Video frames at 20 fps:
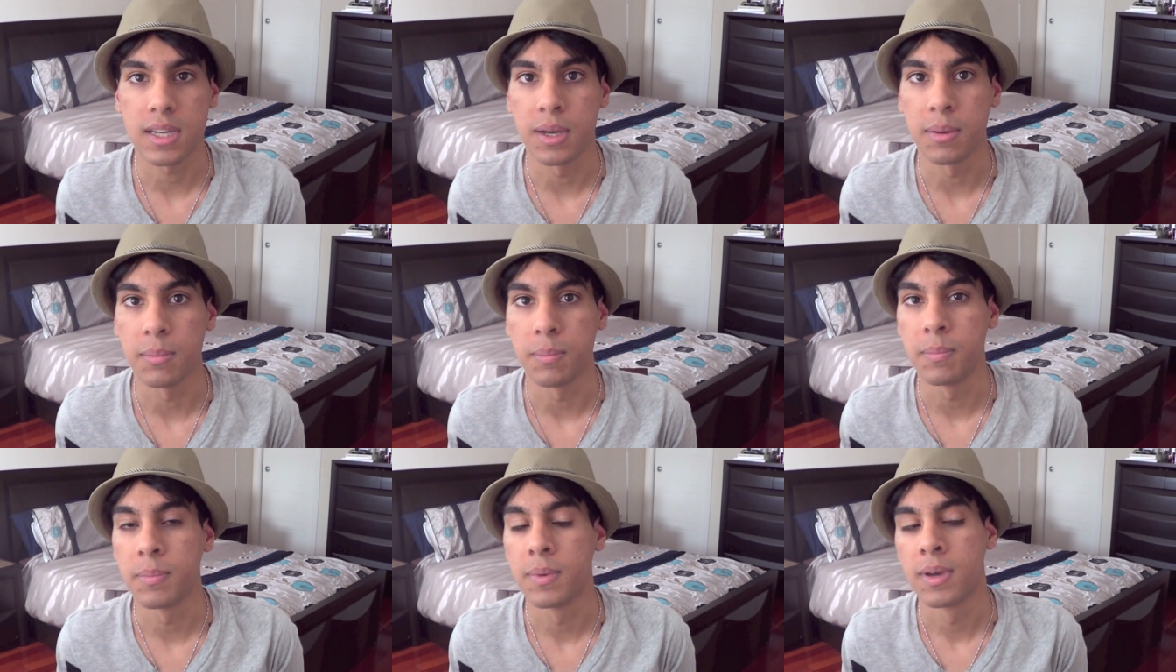
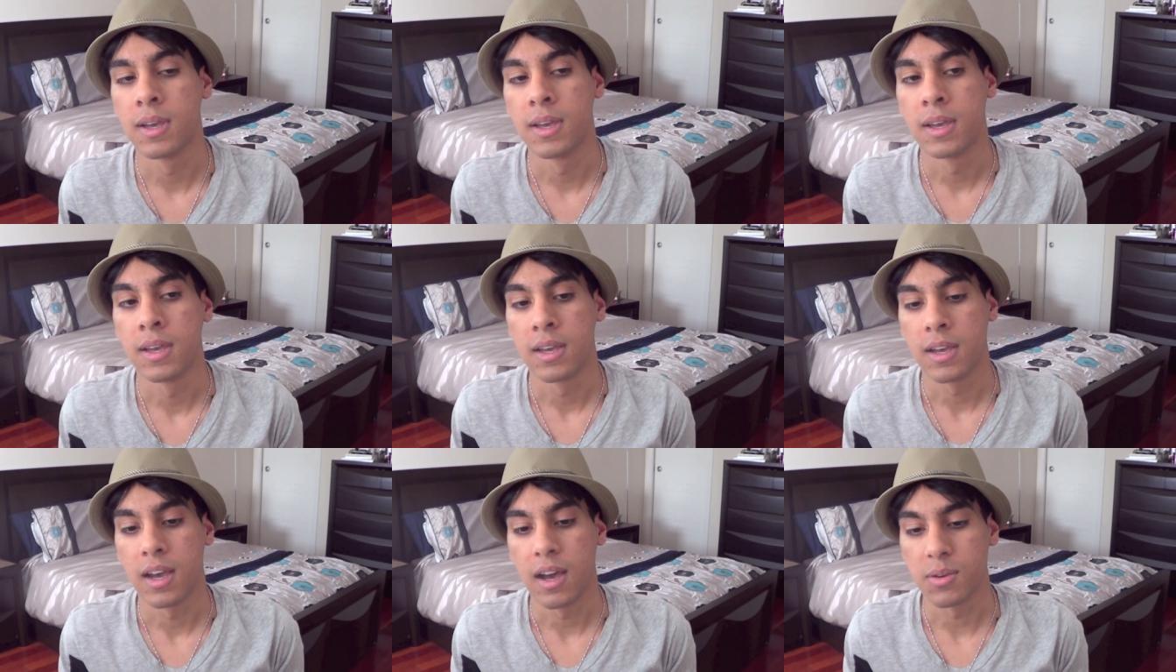Um,
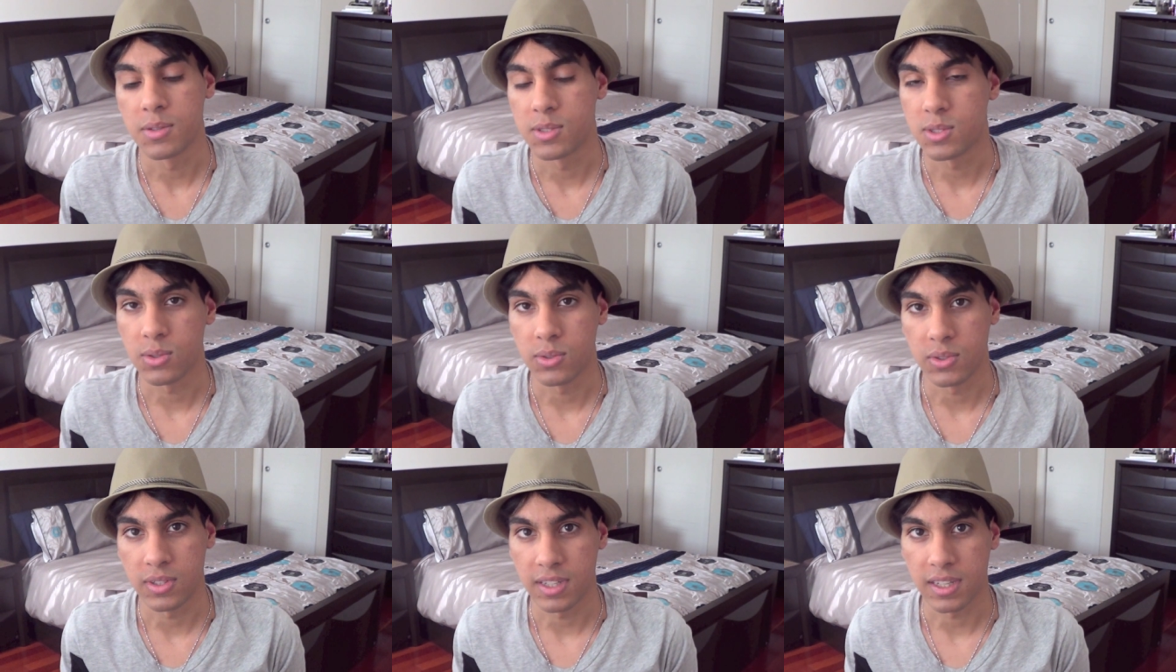I
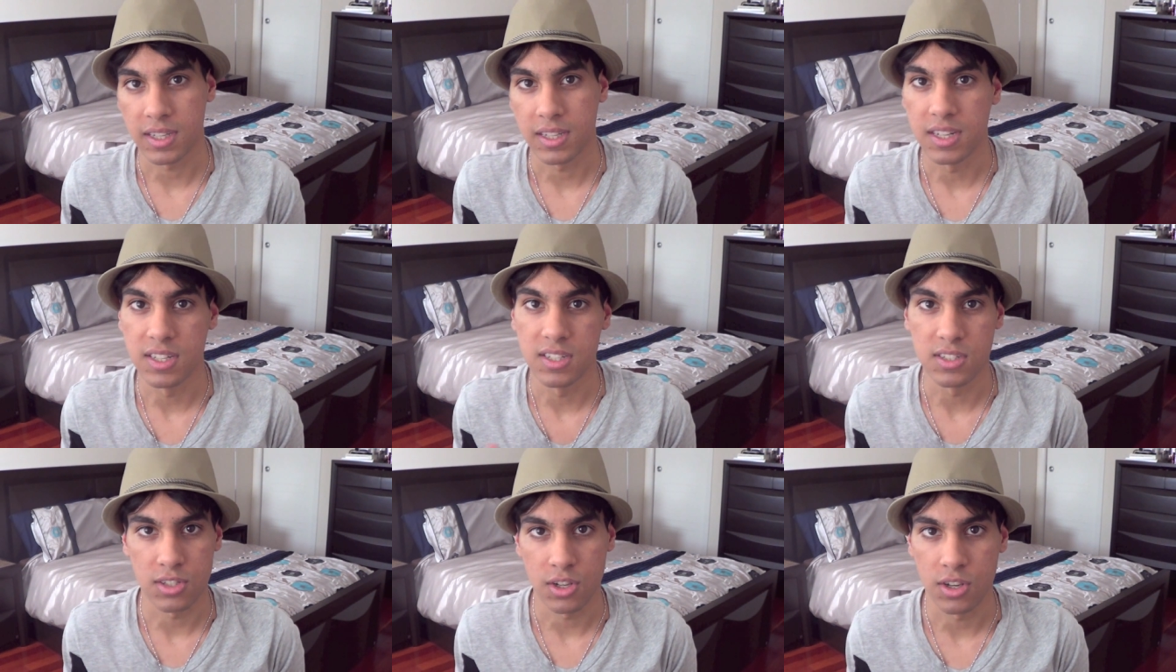was doing like
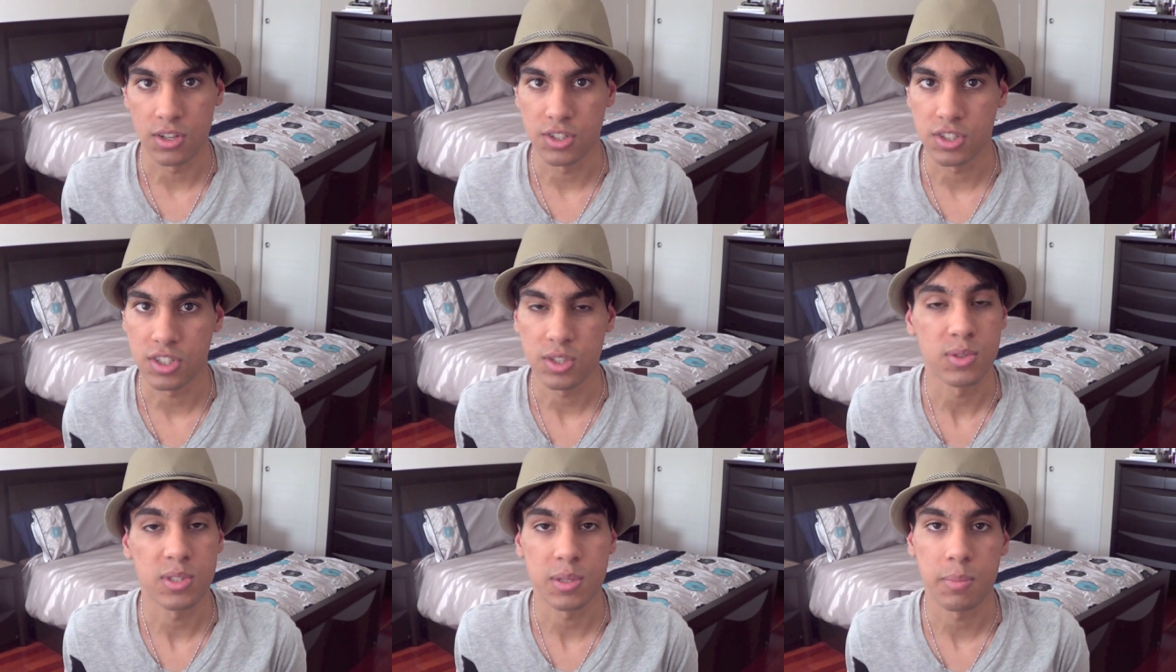an
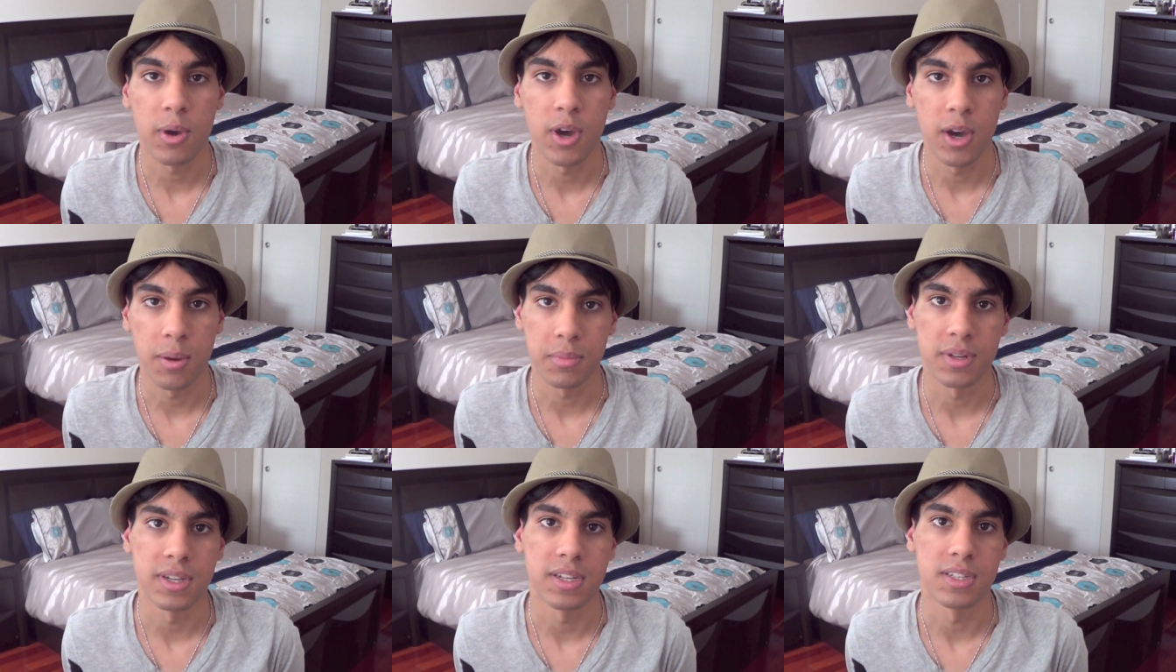internship, it was a
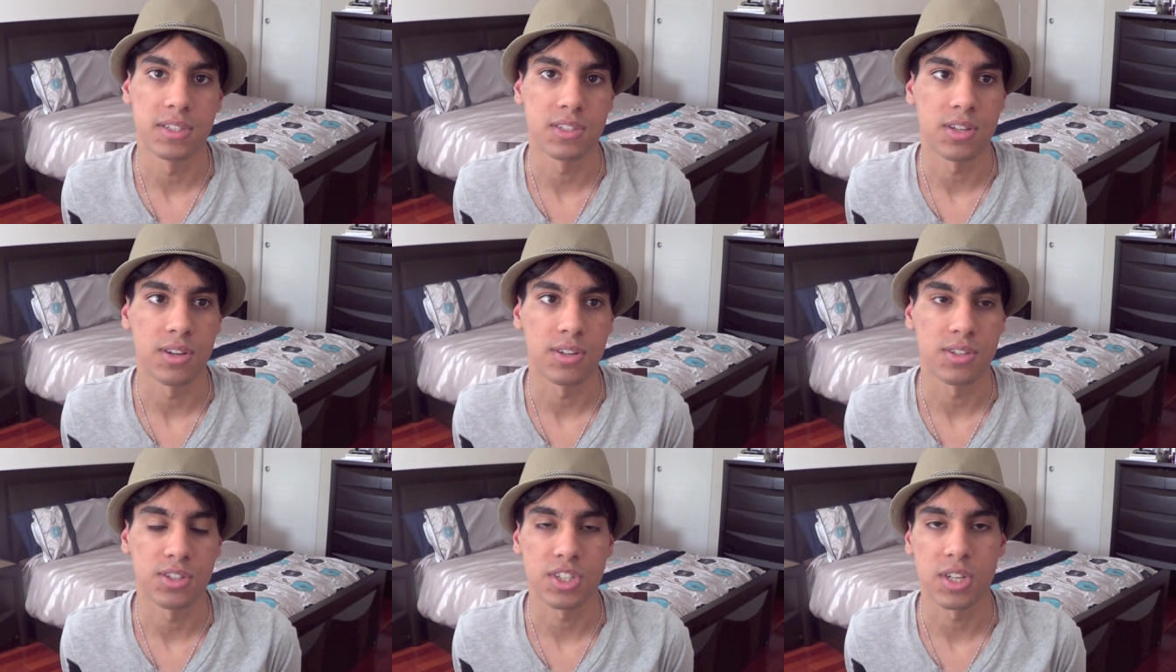permanent
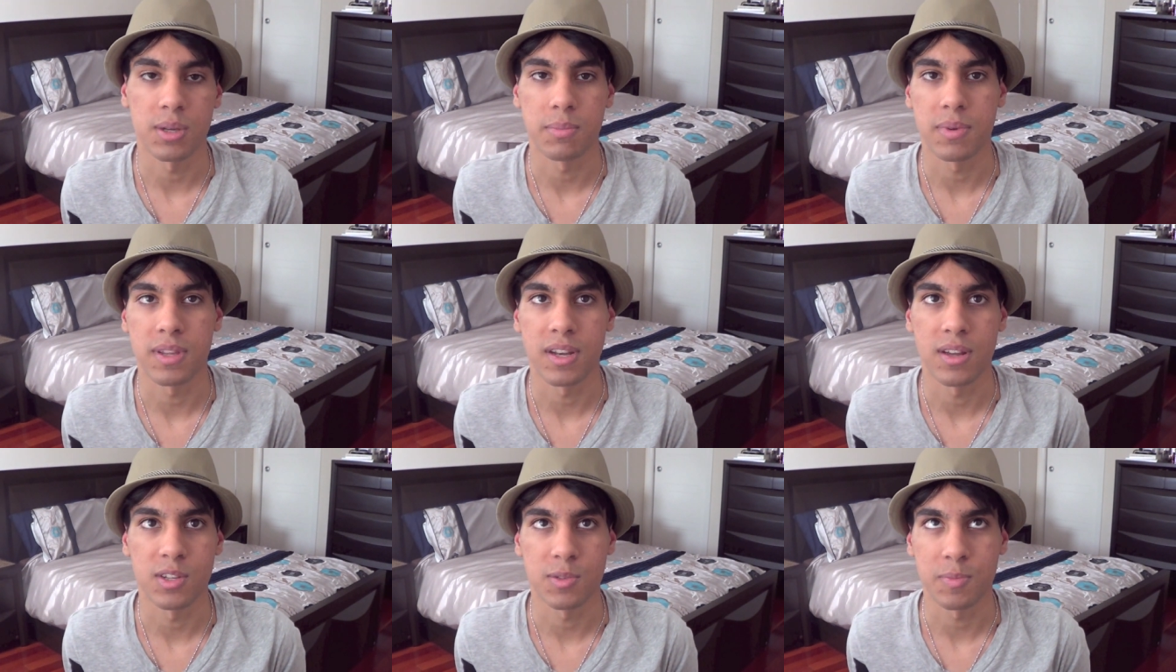
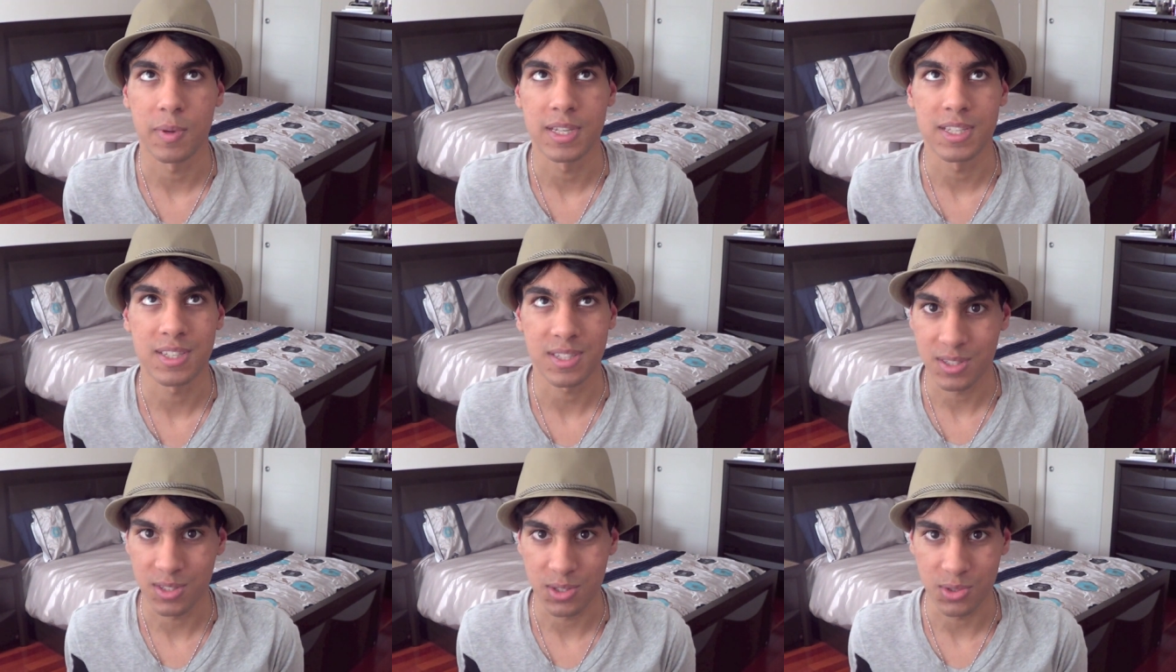internship and I was
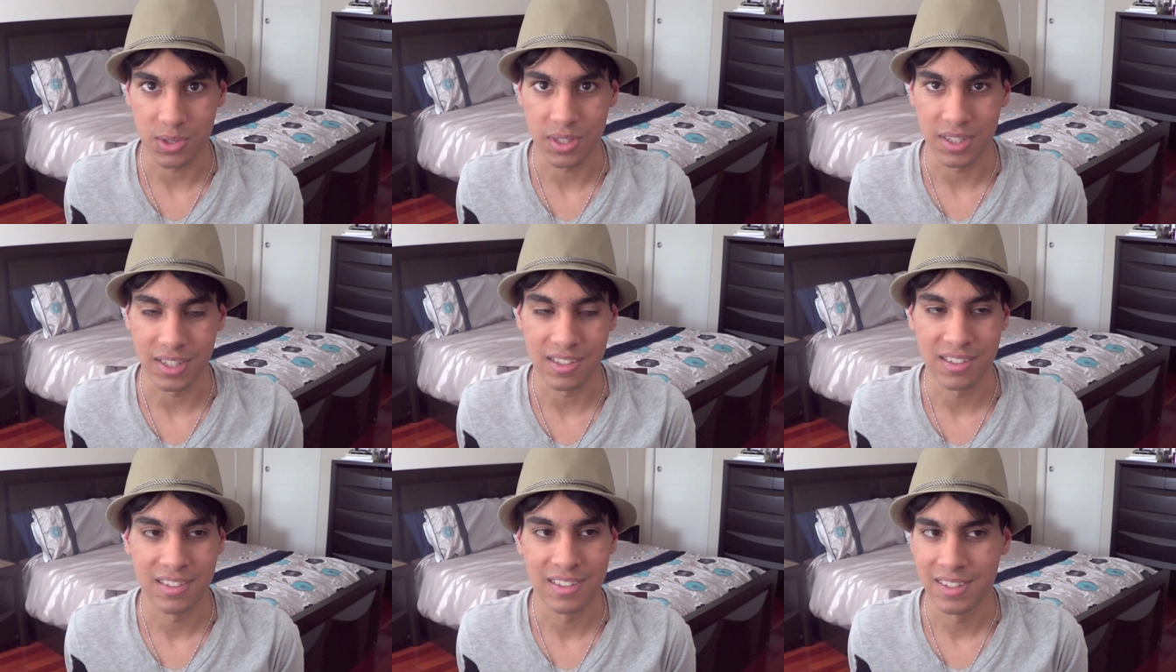basically
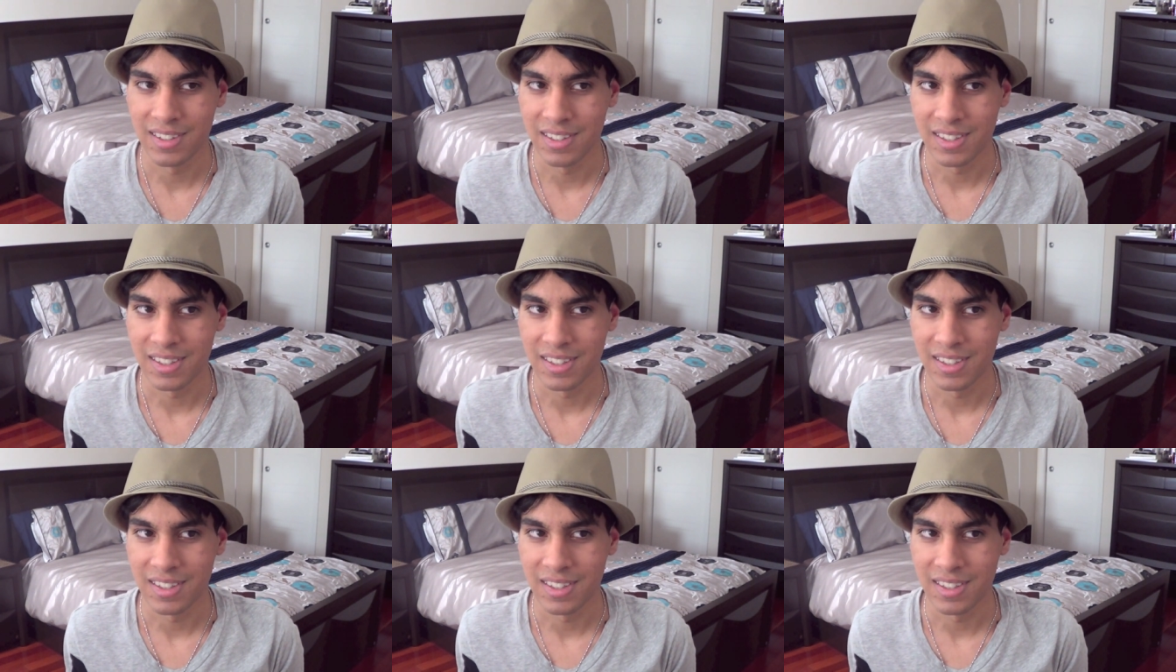doing